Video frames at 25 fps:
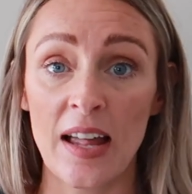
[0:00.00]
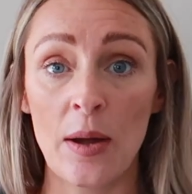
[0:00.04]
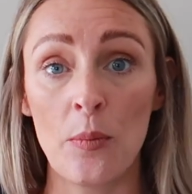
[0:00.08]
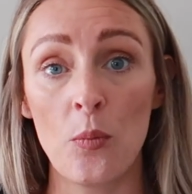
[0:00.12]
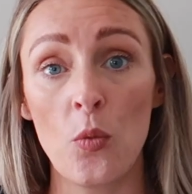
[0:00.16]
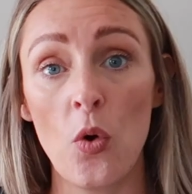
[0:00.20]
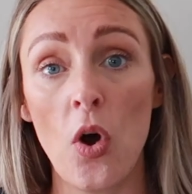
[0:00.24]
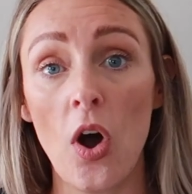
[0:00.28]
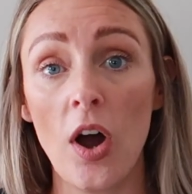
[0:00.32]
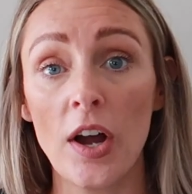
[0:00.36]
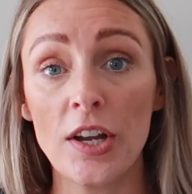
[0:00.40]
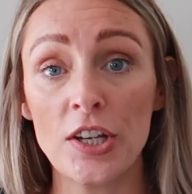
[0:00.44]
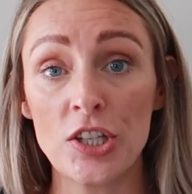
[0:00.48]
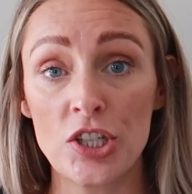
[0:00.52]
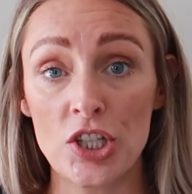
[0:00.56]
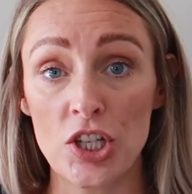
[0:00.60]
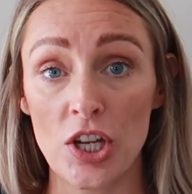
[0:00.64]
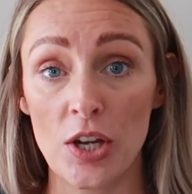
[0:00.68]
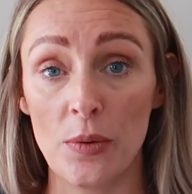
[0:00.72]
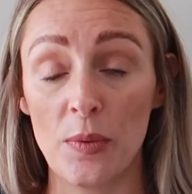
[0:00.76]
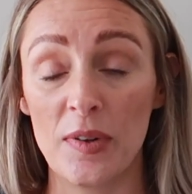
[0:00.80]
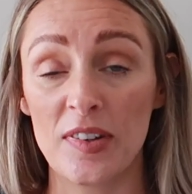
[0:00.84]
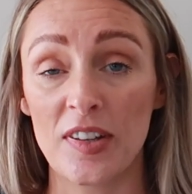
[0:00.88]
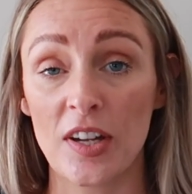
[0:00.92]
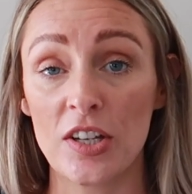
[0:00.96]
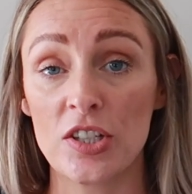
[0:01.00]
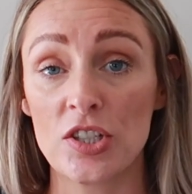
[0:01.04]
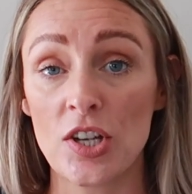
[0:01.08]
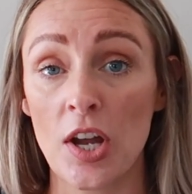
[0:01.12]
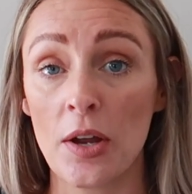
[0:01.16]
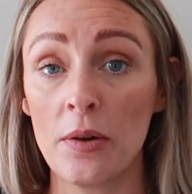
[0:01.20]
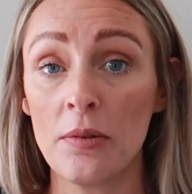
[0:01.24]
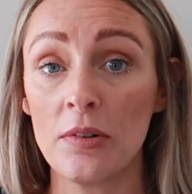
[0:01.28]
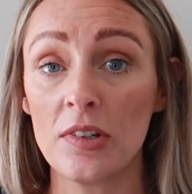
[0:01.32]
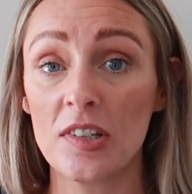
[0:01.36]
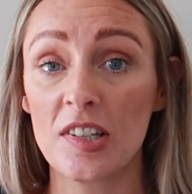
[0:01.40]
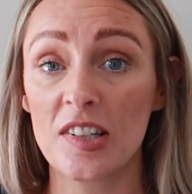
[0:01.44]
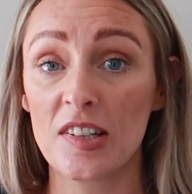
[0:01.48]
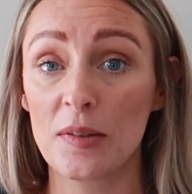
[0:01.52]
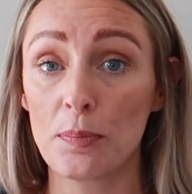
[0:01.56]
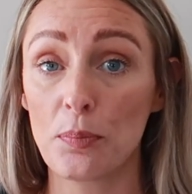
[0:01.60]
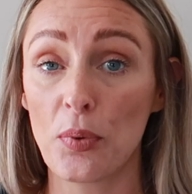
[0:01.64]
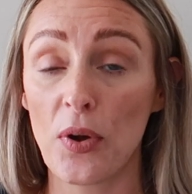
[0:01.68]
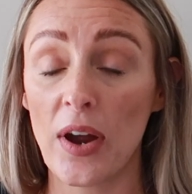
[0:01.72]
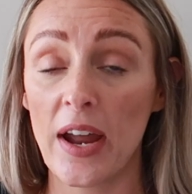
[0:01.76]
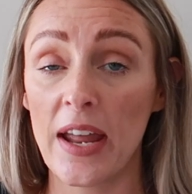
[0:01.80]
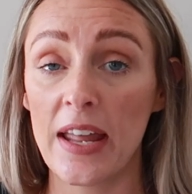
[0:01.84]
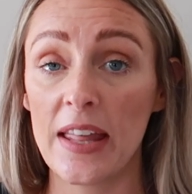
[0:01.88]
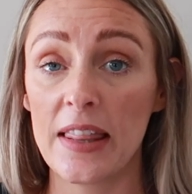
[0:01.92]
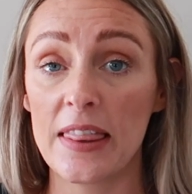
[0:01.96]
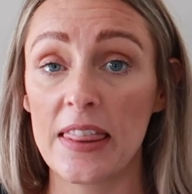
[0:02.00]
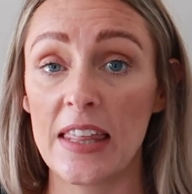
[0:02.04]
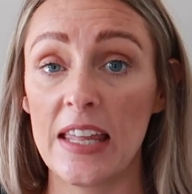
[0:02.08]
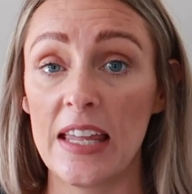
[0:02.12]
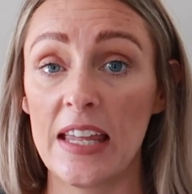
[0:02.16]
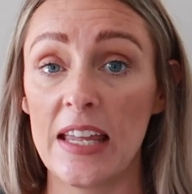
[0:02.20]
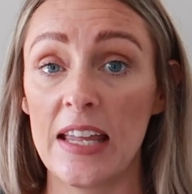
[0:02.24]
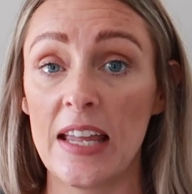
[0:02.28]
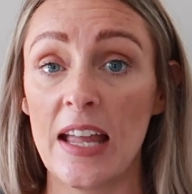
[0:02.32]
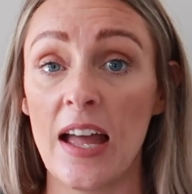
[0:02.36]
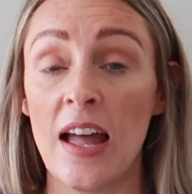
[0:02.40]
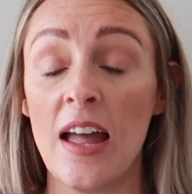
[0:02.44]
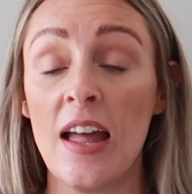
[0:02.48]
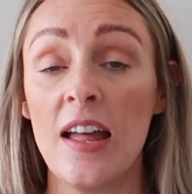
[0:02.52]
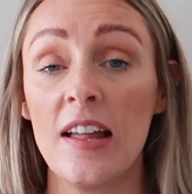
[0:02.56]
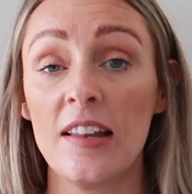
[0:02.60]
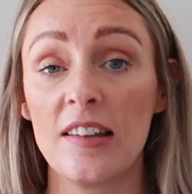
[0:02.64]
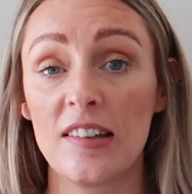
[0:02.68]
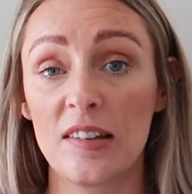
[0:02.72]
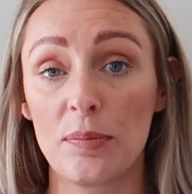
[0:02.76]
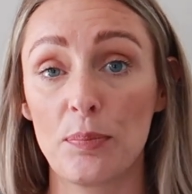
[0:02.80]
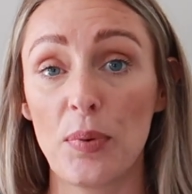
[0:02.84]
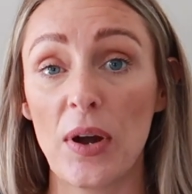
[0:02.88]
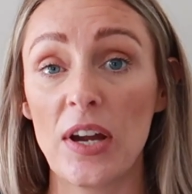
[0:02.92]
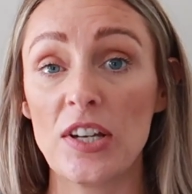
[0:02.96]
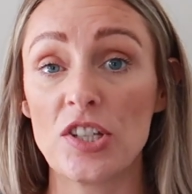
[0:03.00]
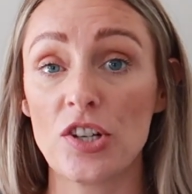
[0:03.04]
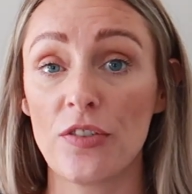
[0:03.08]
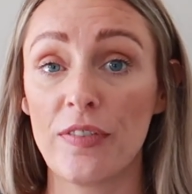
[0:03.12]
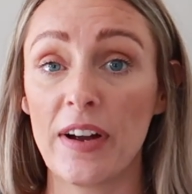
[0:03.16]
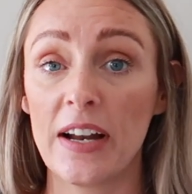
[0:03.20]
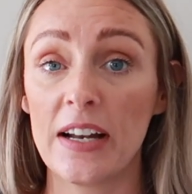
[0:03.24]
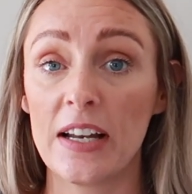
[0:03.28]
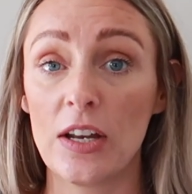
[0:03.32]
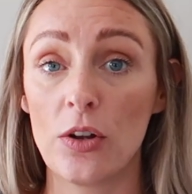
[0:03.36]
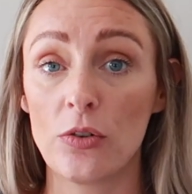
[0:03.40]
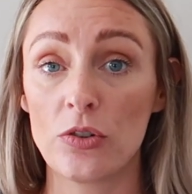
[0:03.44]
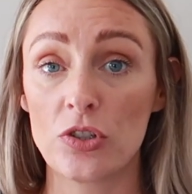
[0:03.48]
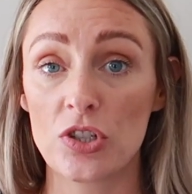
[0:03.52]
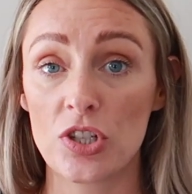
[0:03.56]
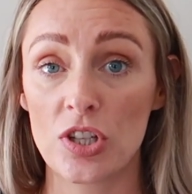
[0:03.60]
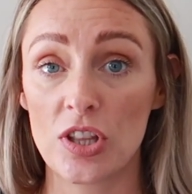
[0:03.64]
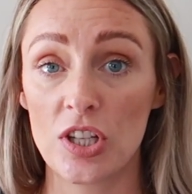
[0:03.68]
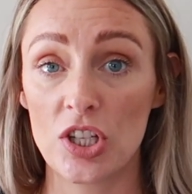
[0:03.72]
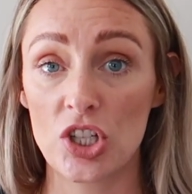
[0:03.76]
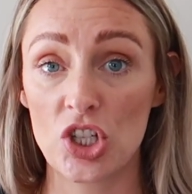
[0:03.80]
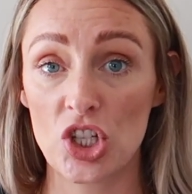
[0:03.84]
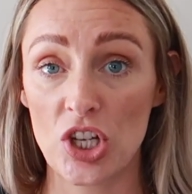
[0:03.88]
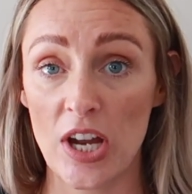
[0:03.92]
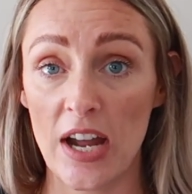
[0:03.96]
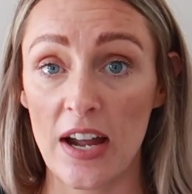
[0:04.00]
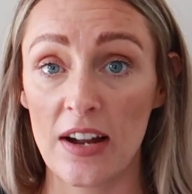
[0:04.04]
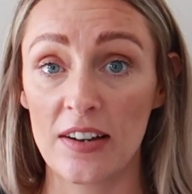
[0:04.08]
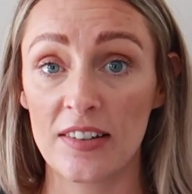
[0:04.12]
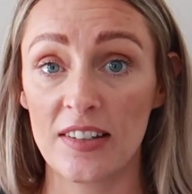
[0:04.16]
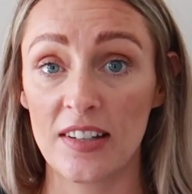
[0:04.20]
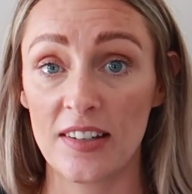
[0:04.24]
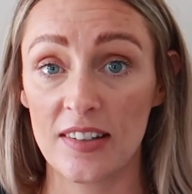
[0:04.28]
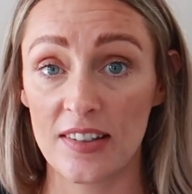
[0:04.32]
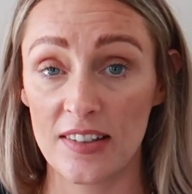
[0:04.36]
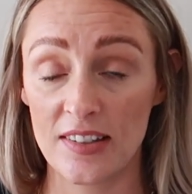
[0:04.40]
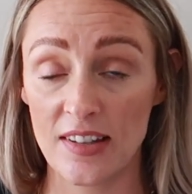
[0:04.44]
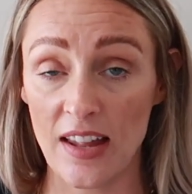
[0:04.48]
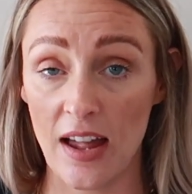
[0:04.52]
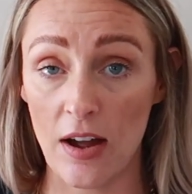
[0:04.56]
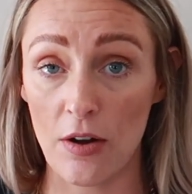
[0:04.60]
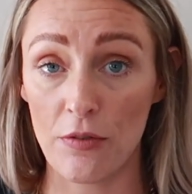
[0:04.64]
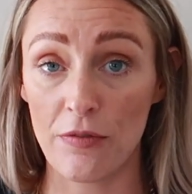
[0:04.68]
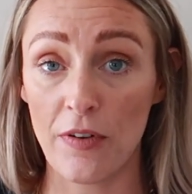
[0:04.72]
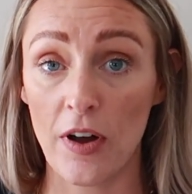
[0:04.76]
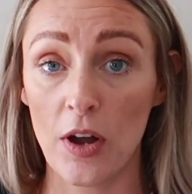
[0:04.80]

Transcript: and what I do is I don't spray the spray directly onto the chairs itself.